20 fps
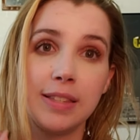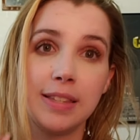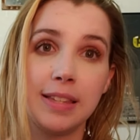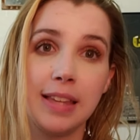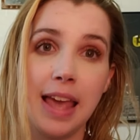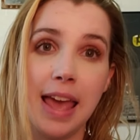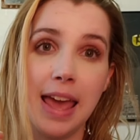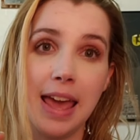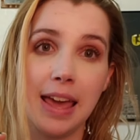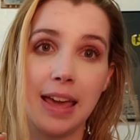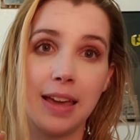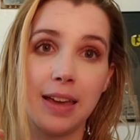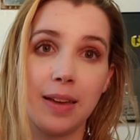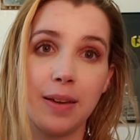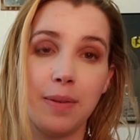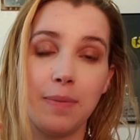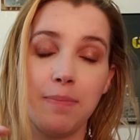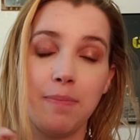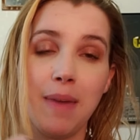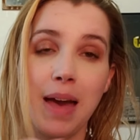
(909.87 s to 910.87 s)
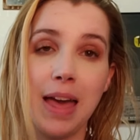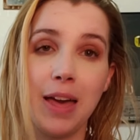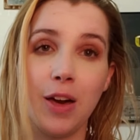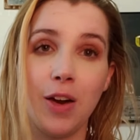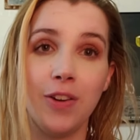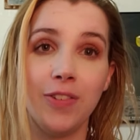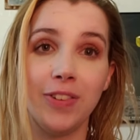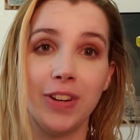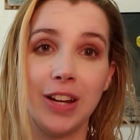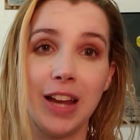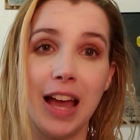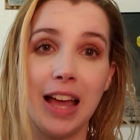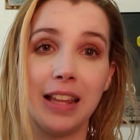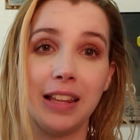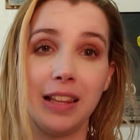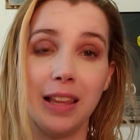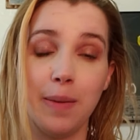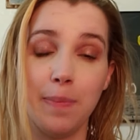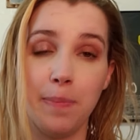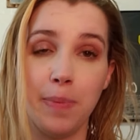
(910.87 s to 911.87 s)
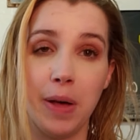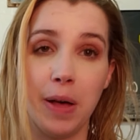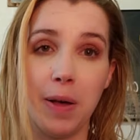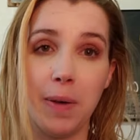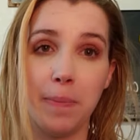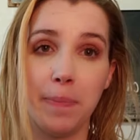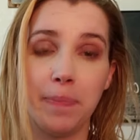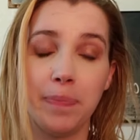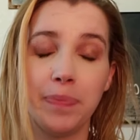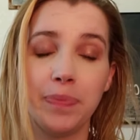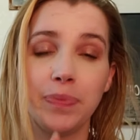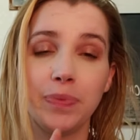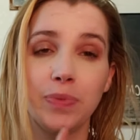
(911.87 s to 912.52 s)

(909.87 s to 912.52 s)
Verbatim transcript: take my overnight lip balm